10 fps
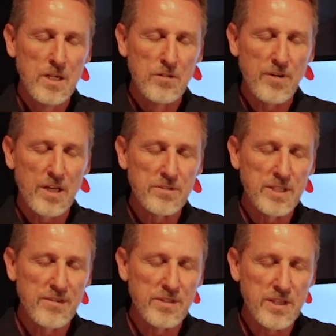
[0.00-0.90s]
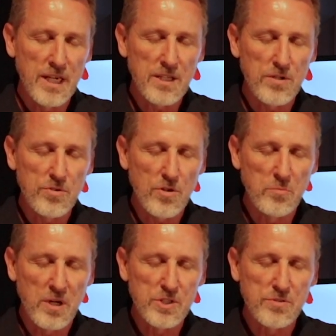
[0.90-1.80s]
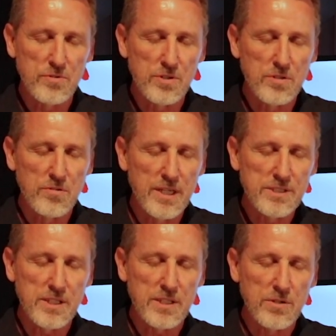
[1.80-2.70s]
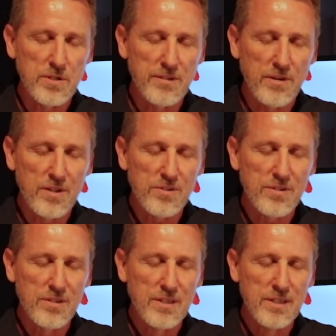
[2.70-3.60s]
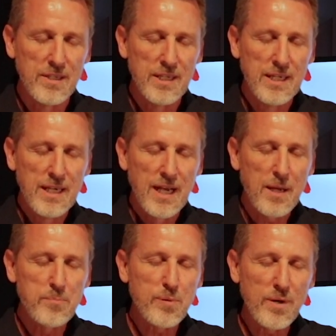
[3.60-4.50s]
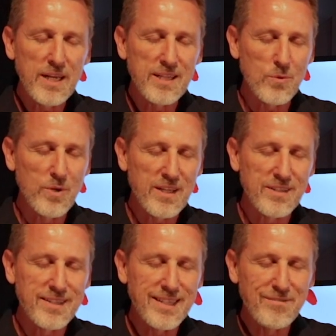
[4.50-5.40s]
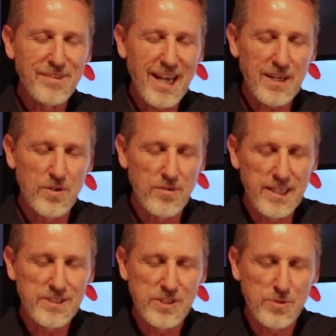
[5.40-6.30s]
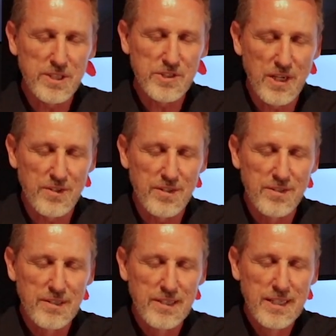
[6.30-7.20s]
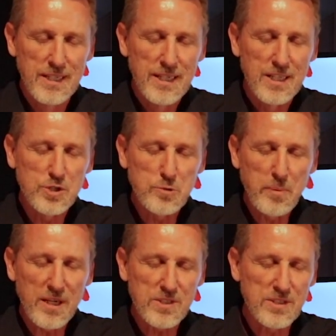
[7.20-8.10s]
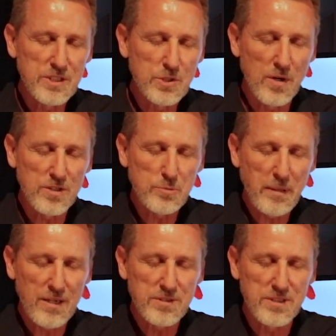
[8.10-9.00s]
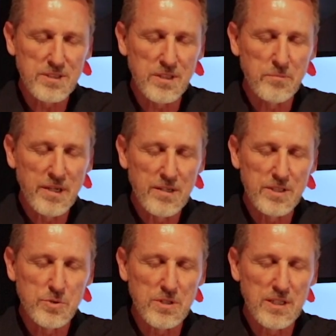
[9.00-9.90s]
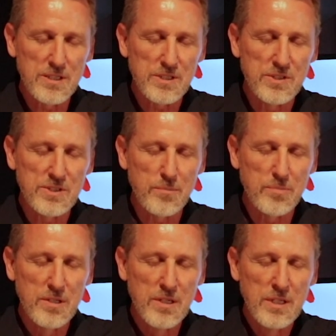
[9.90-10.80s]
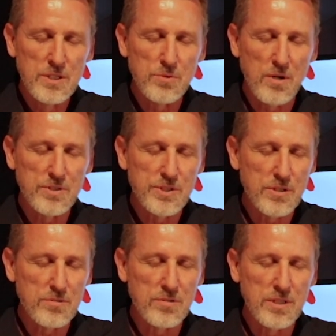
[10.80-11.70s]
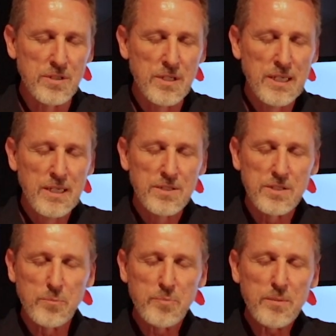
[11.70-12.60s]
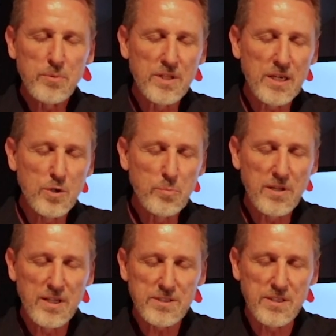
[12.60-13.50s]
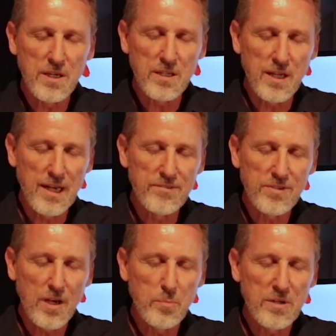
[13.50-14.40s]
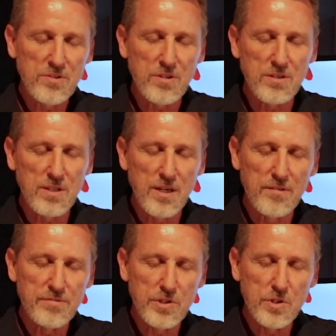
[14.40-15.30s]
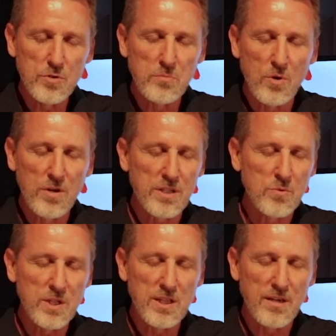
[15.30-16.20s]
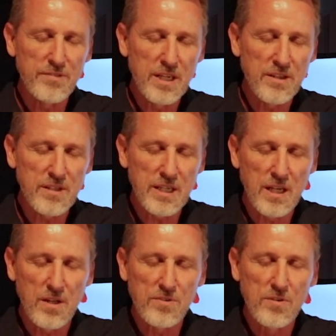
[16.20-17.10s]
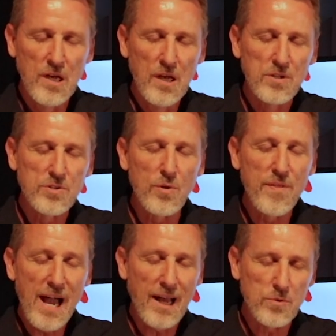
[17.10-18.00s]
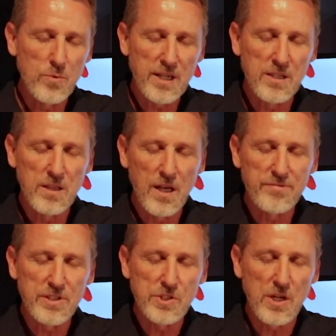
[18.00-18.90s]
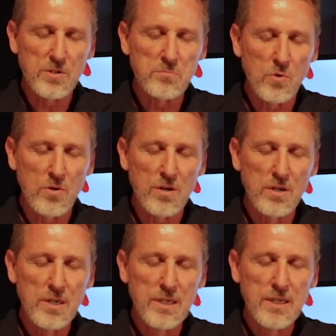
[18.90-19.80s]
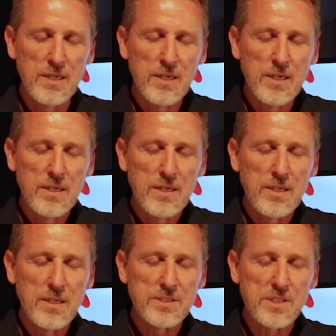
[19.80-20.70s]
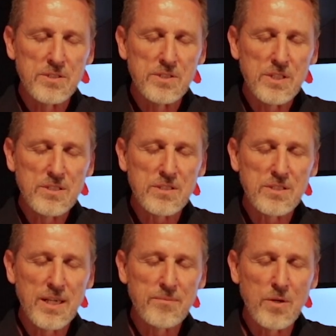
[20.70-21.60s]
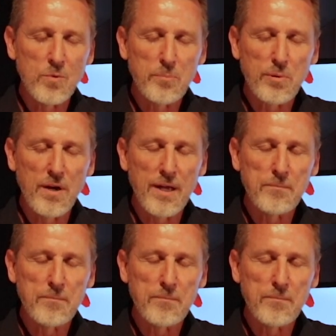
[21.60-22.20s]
Father in heaven, thank you so much for the grace that you give us. I pray that we could give that grace to each other, especially to our spouses in the marriage relationship, to our children, to the people that you place in our lives. Help us to love you more than we love anything else, so that we can love each other more. It's in Jesus' name that we pray.